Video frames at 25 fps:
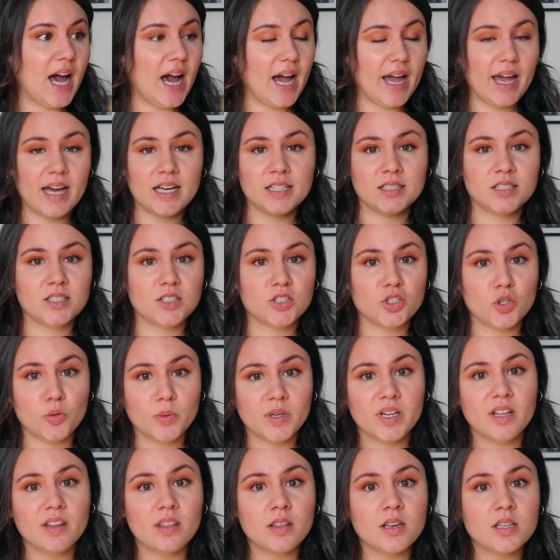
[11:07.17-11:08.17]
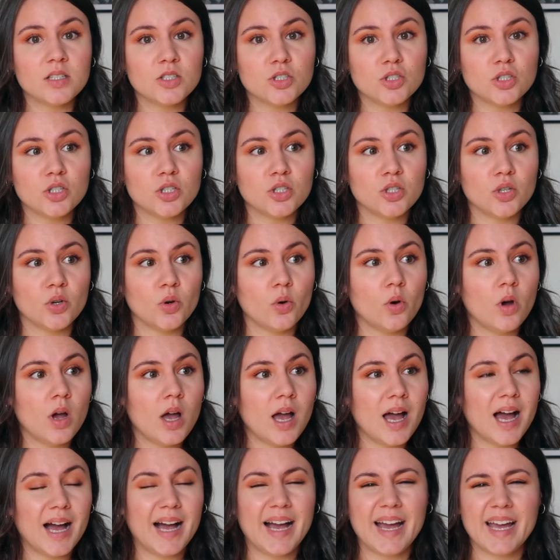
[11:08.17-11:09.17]
I had so many things to do.
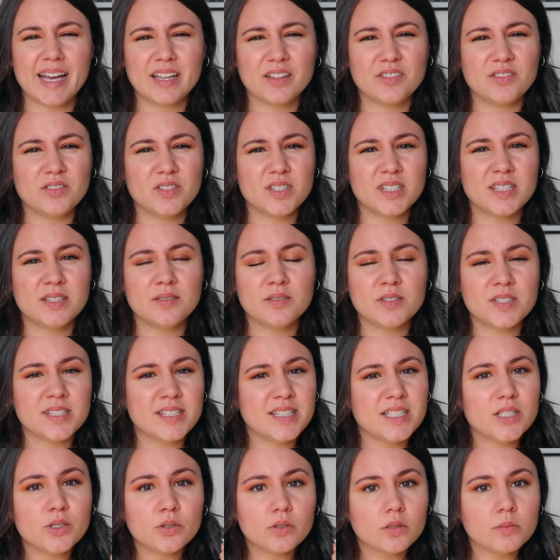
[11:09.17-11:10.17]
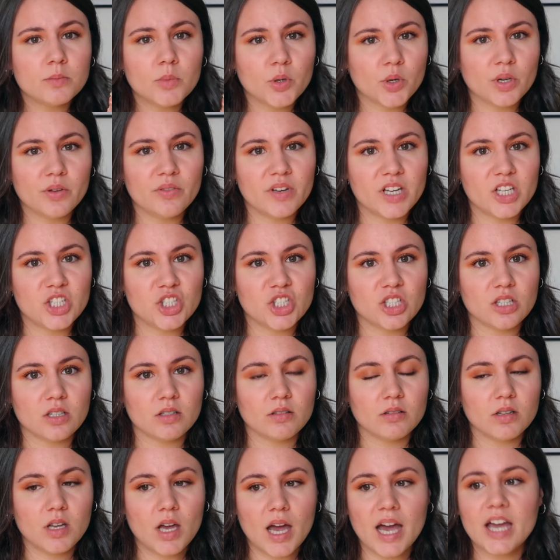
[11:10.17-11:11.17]
I had zero
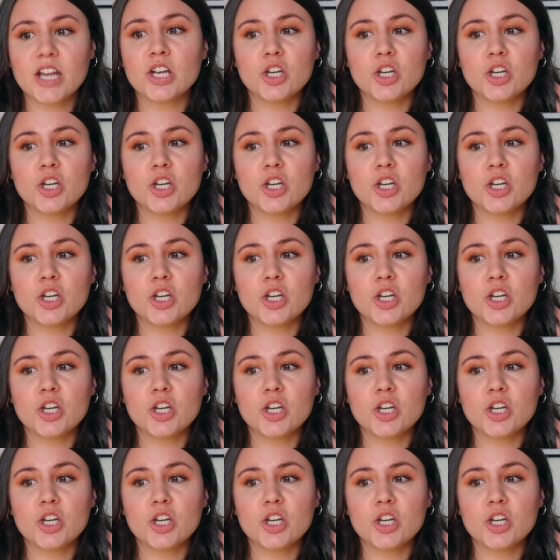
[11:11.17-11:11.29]
motivation.